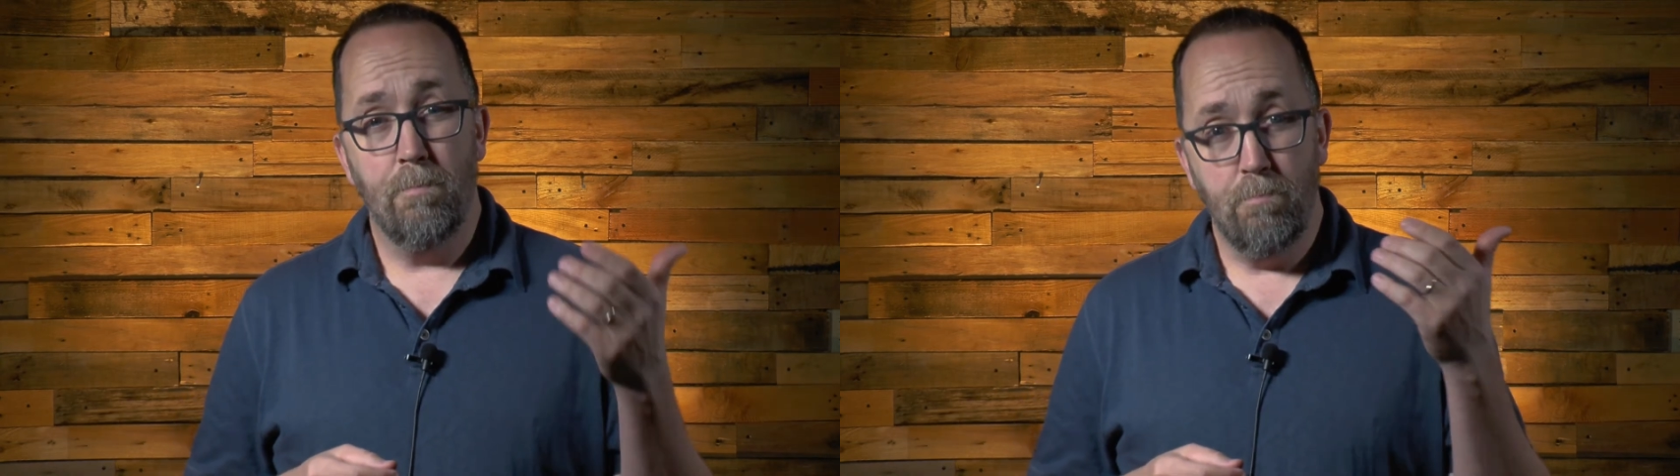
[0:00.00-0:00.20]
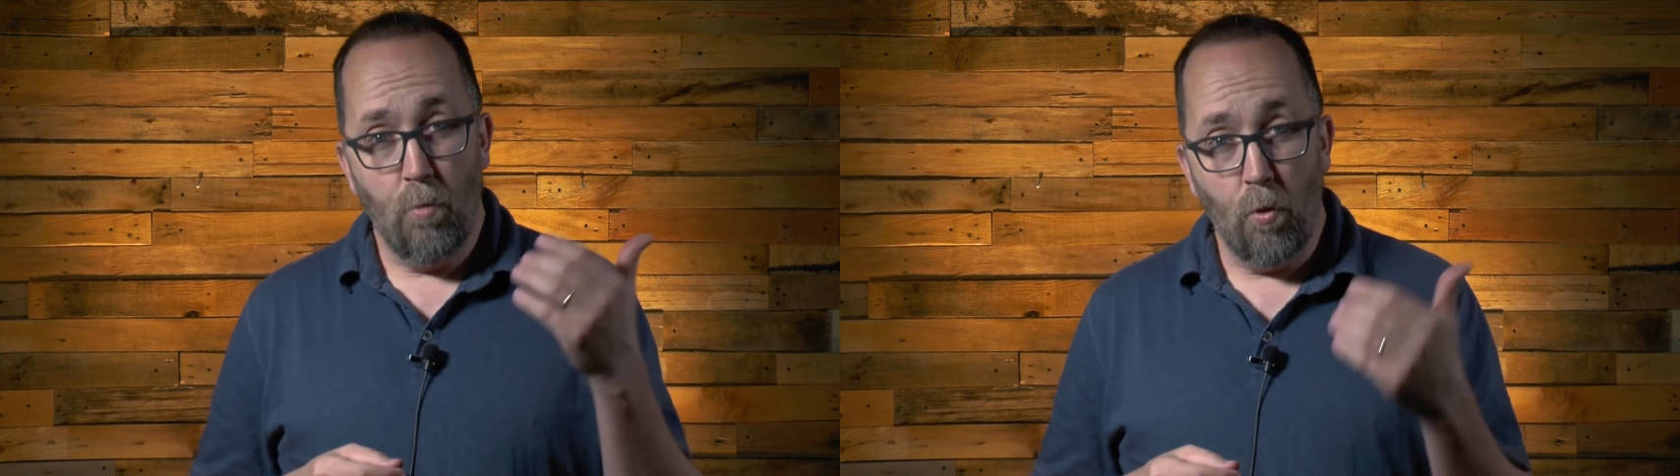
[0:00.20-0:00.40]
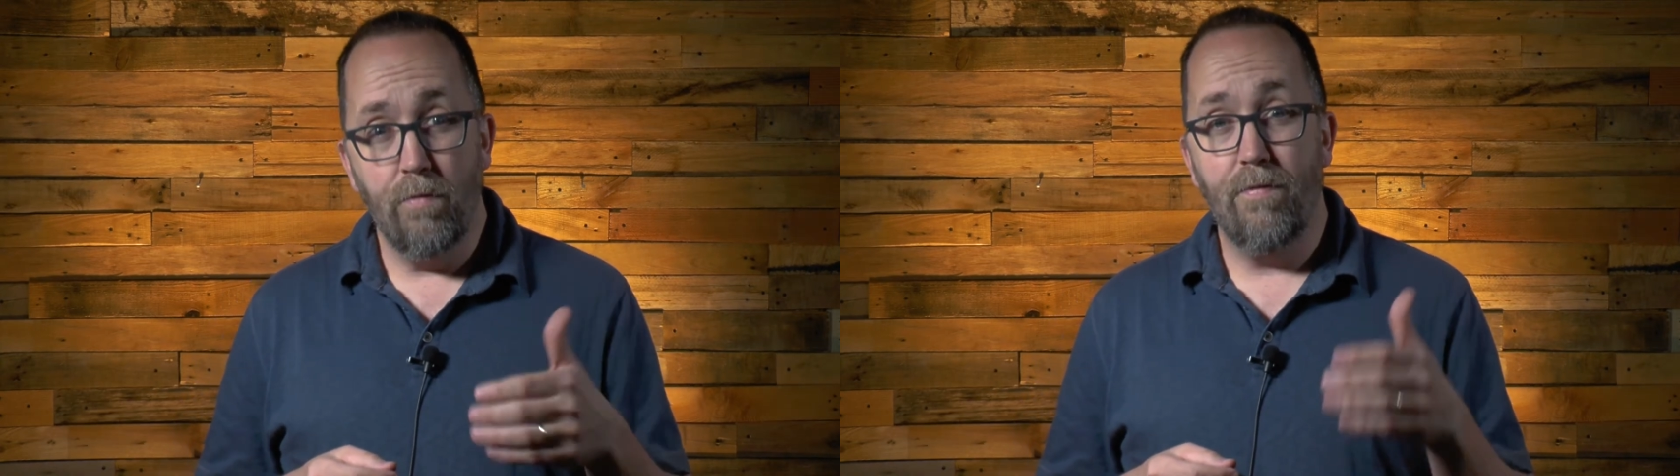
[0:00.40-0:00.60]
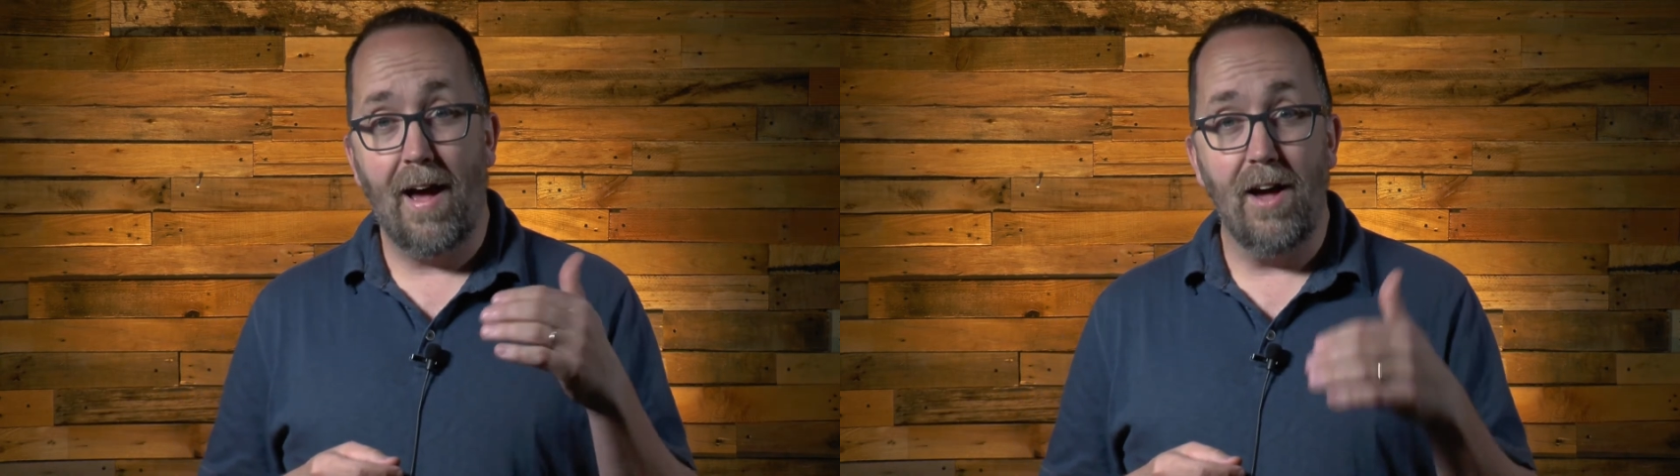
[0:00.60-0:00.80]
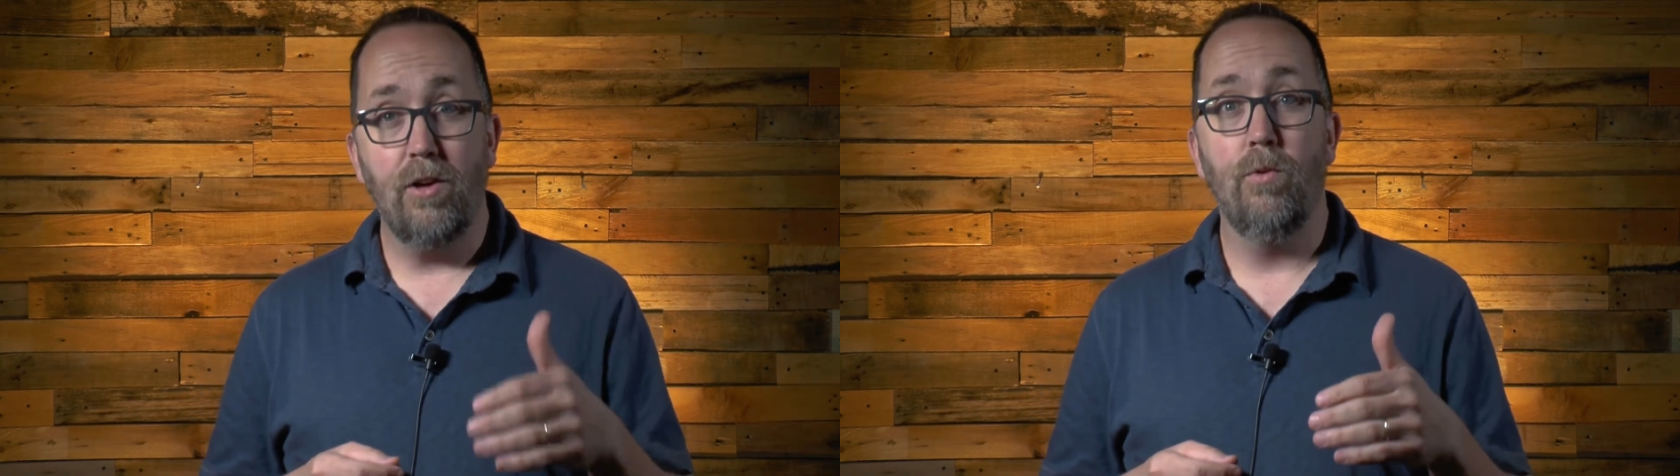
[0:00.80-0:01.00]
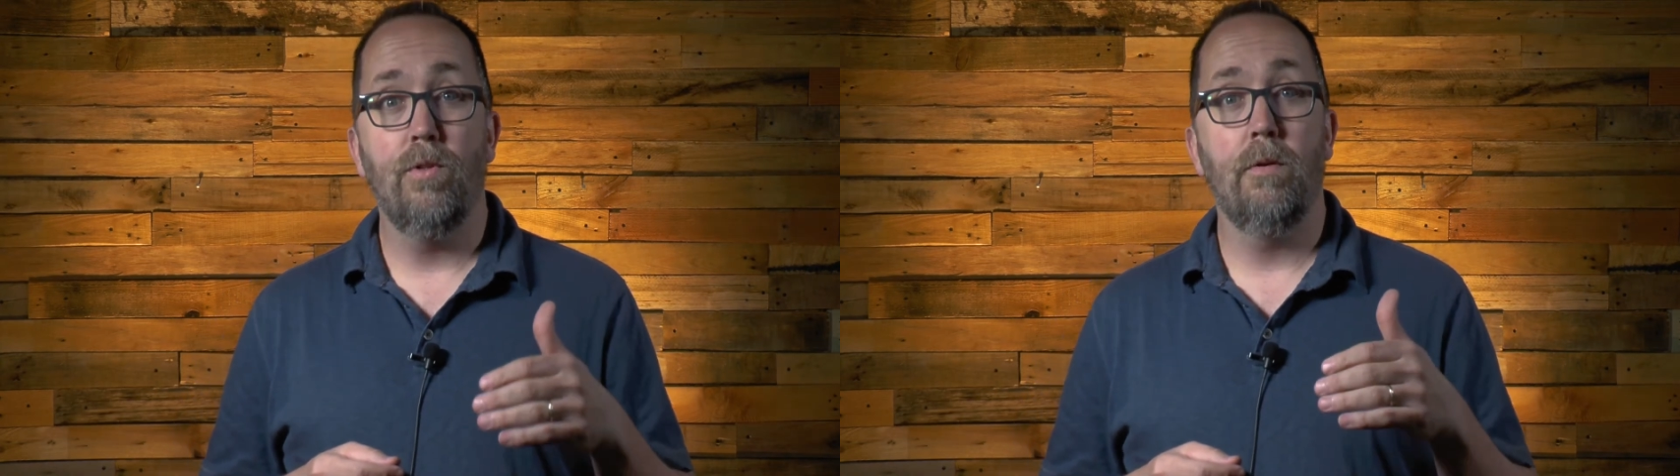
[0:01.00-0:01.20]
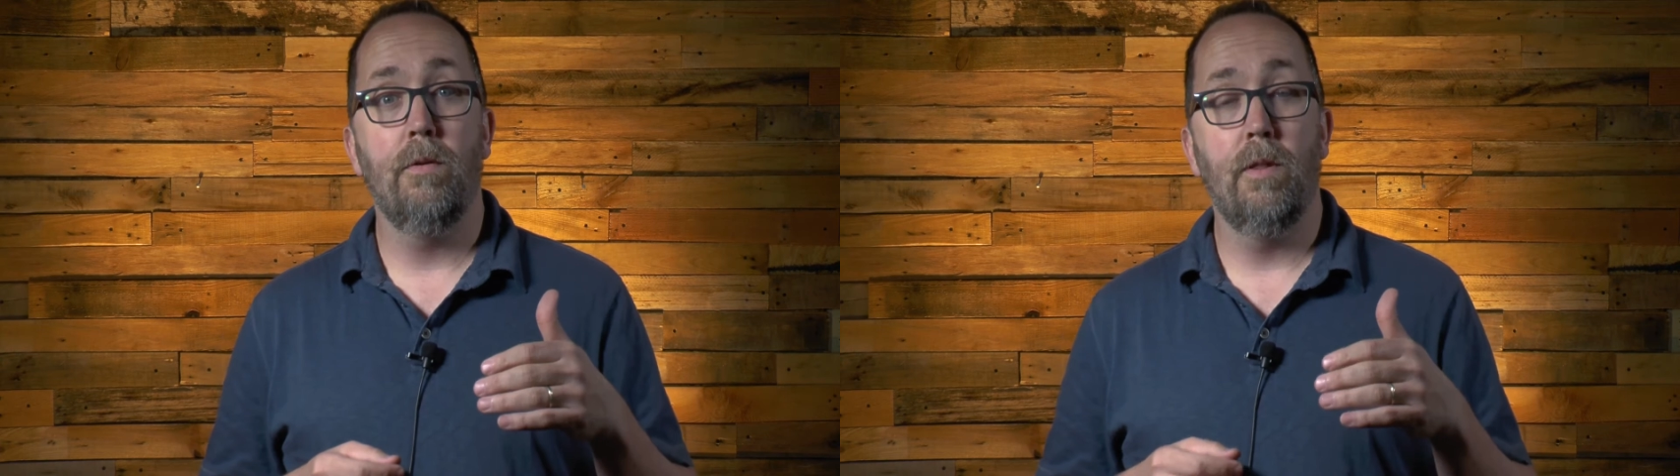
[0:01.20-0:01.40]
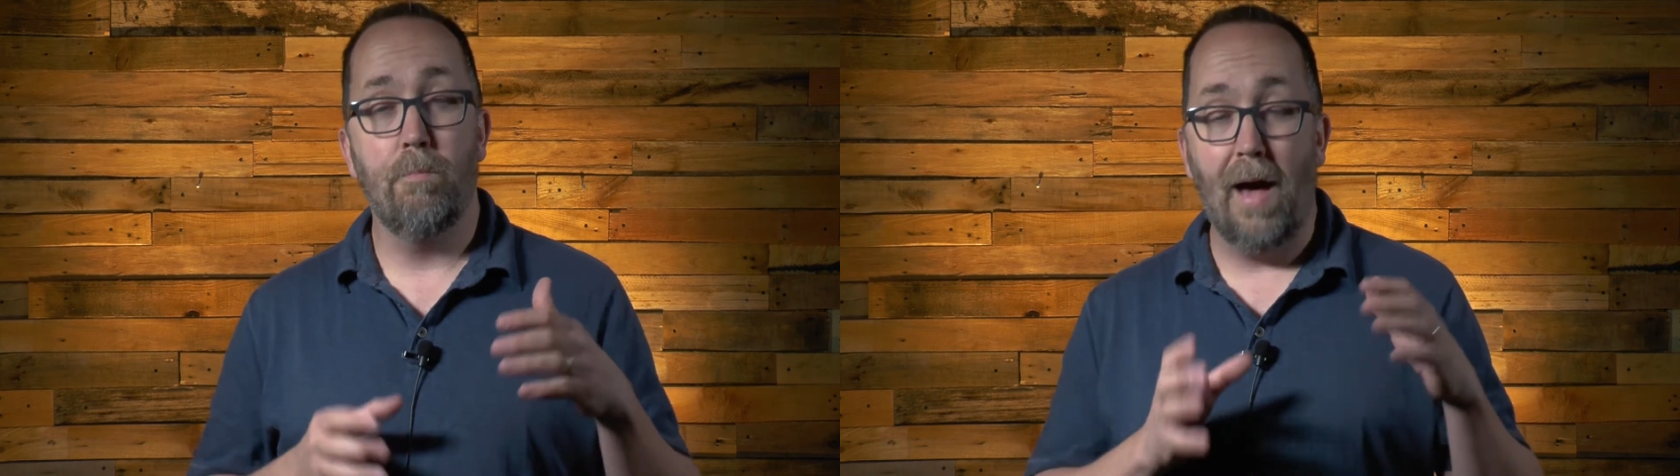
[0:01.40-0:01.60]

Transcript: more value than